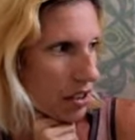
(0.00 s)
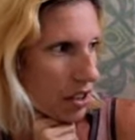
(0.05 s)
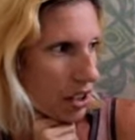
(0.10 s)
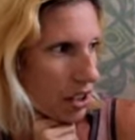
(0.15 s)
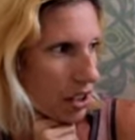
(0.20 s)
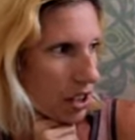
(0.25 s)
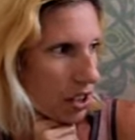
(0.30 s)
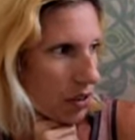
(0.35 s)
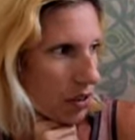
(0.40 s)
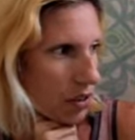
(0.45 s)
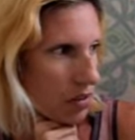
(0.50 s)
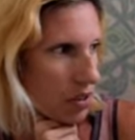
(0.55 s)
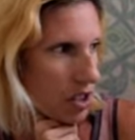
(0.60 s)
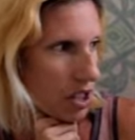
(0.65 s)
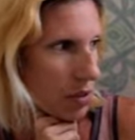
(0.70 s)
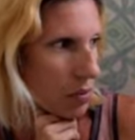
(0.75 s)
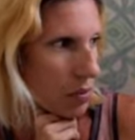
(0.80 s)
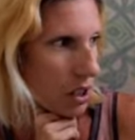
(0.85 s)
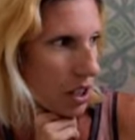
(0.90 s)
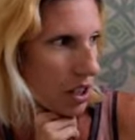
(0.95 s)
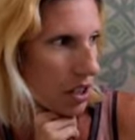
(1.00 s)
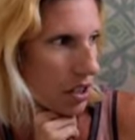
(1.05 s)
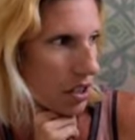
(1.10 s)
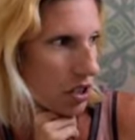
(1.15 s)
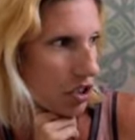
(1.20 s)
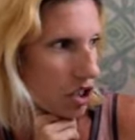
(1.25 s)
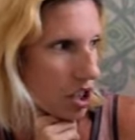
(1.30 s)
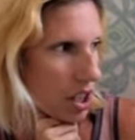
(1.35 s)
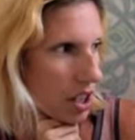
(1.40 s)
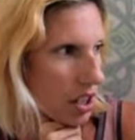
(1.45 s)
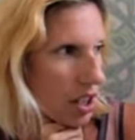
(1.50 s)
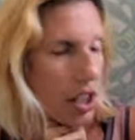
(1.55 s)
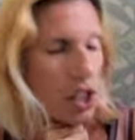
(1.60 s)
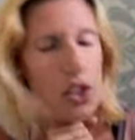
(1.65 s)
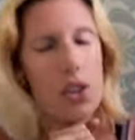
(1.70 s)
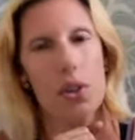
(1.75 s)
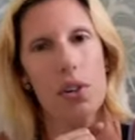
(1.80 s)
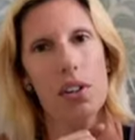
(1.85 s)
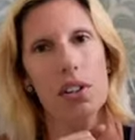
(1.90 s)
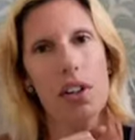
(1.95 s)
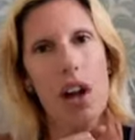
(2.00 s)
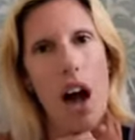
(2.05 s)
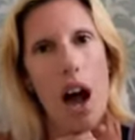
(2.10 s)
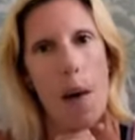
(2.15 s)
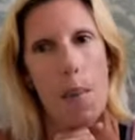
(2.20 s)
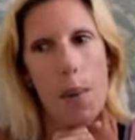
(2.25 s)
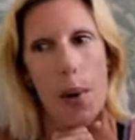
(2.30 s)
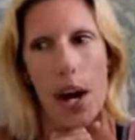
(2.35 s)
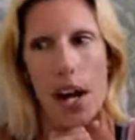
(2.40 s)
you know, we've just been trying to get through a lot,